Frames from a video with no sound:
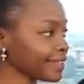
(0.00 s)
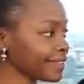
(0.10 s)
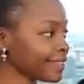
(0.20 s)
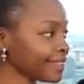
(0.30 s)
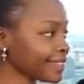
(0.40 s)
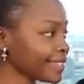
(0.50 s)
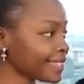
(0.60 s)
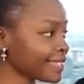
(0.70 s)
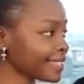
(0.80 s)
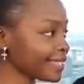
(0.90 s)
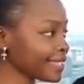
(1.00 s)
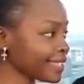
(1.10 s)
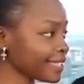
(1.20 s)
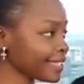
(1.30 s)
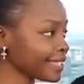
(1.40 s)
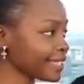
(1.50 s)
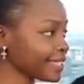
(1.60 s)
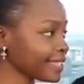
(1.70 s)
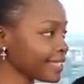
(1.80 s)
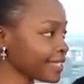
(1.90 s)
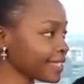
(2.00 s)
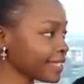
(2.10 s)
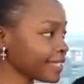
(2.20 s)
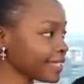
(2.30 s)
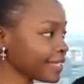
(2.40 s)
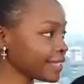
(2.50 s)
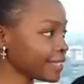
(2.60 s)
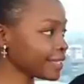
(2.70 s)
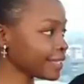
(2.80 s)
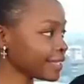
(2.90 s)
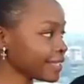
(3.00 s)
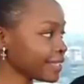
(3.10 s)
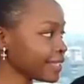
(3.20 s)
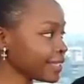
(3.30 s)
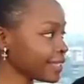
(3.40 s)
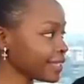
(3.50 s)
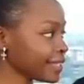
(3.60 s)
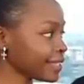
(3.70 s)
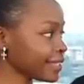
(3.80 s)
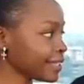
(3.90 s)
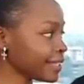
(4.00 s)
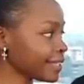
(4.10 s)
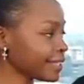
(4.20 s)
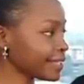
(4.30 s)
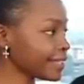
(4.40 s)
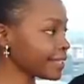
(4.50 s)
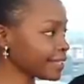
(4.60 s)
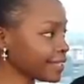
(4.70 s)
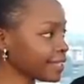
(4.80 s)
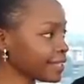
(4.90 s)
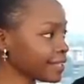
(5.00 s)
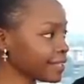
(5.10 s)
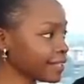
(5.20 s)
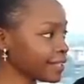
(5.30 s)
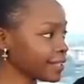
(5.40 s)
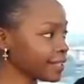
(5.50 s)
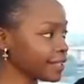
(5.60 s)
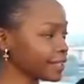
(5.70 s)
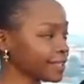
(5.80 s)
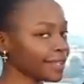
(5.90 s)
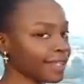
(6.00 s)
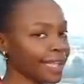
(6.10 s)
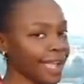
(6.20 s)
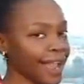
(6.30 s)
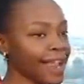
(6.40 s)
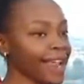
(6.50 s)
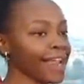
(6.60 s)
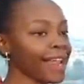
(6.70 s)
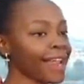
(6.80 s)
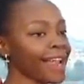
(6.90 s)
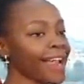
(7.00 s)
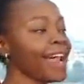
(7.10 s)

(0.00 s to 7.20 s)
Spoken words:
(silent)